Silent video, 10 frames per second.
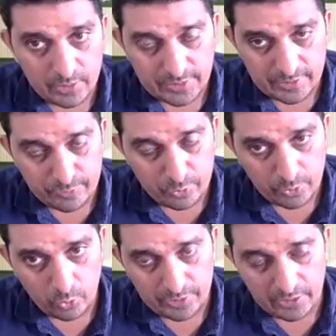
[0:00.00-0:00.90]
class, and if you
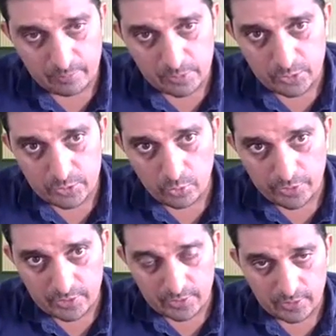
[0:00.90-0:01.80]
are not able to
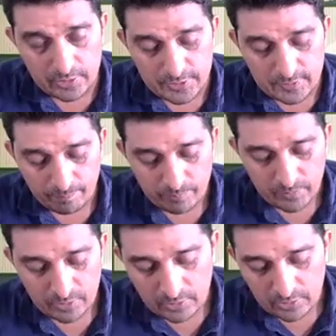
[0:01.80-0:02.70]
join the class,
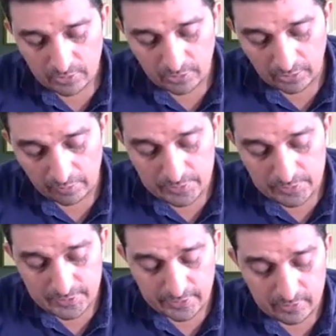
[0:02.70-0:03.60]
I will
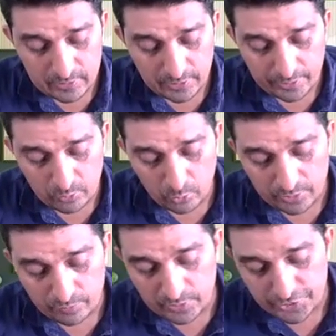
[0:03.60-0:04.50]
send the
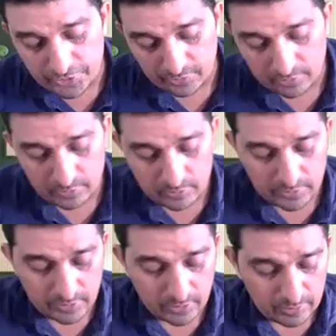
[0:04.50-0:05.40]
recorded version
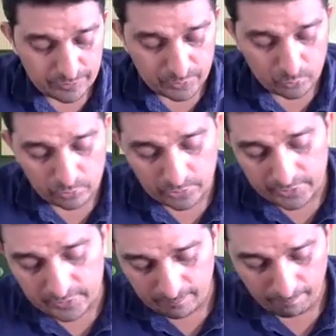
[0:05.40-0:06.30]
in the afternoon, right?